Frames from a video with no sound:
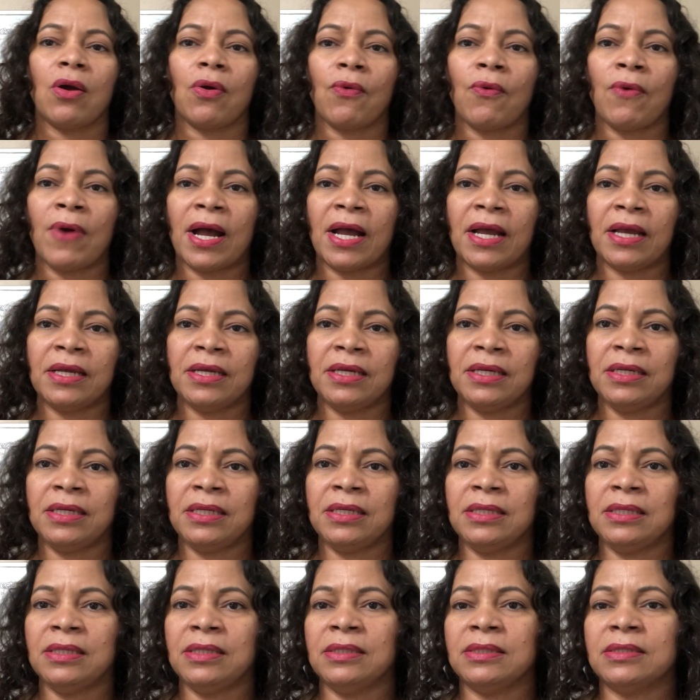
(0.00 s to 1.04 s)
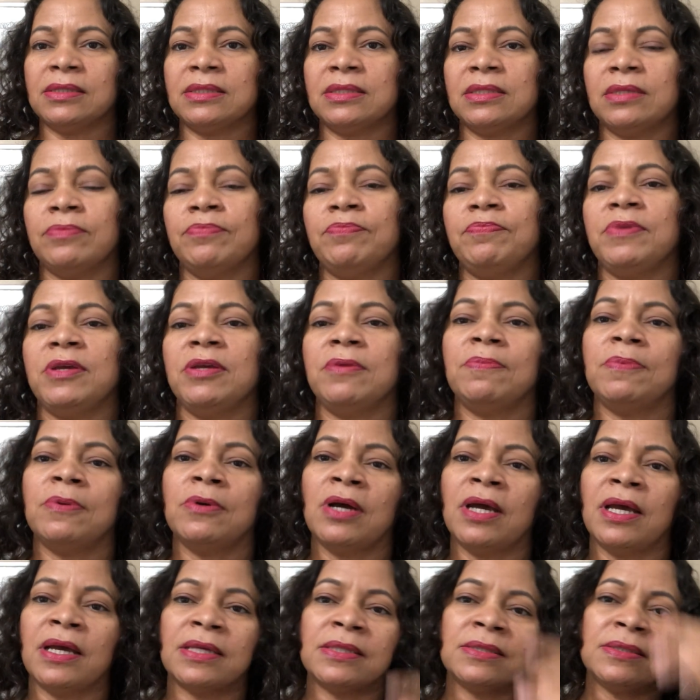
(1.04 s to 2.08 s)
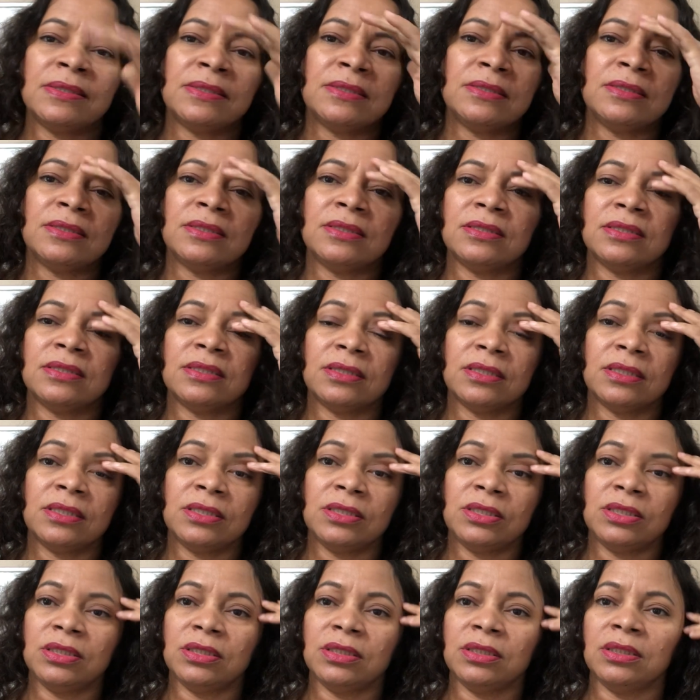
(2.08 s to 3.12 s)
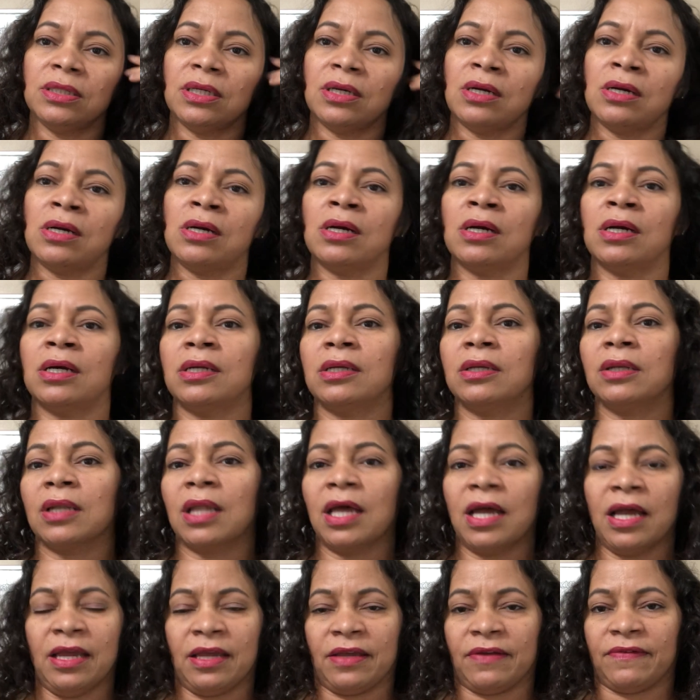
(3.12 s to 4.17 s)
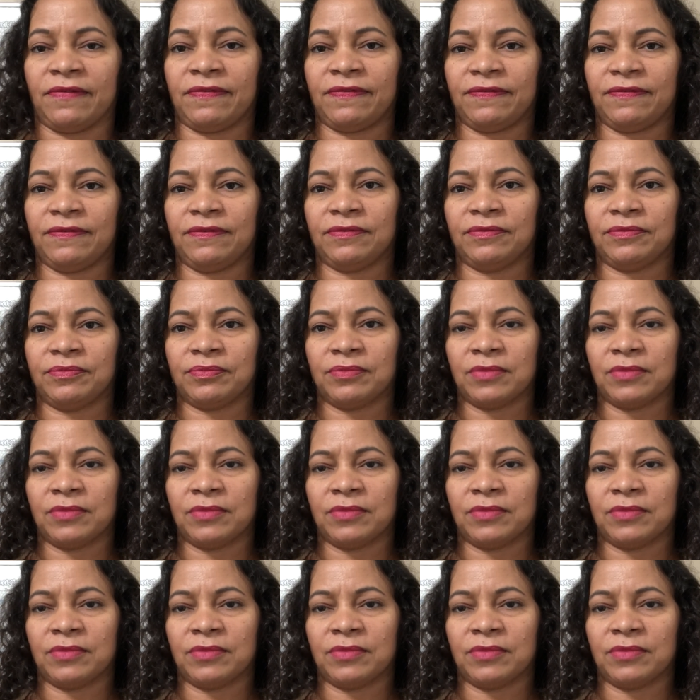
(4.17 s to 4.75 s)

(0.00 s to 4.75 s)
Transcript: why some people has such a hard life?